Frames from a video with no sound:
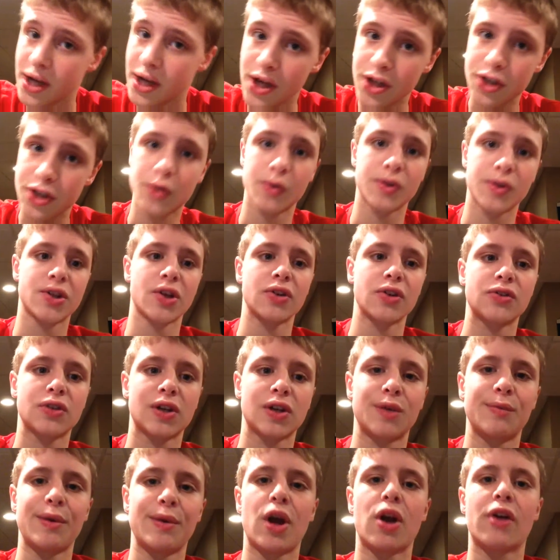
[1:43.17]
so it's also
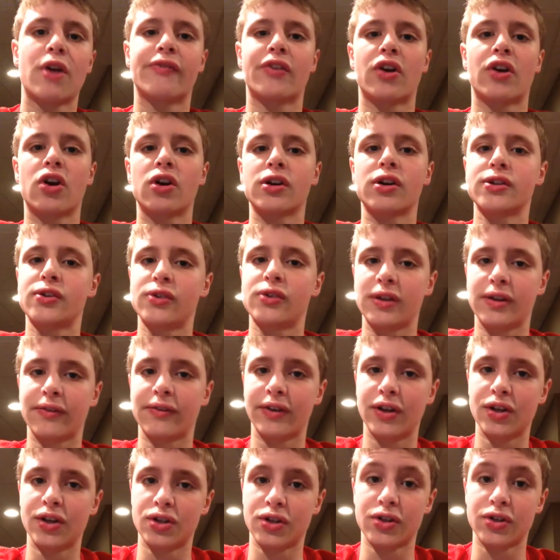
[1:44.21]
going to be hard for her to do the
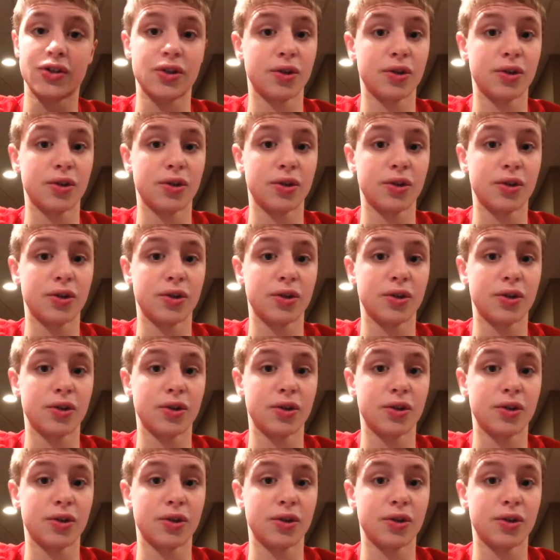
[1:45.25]
Avengers,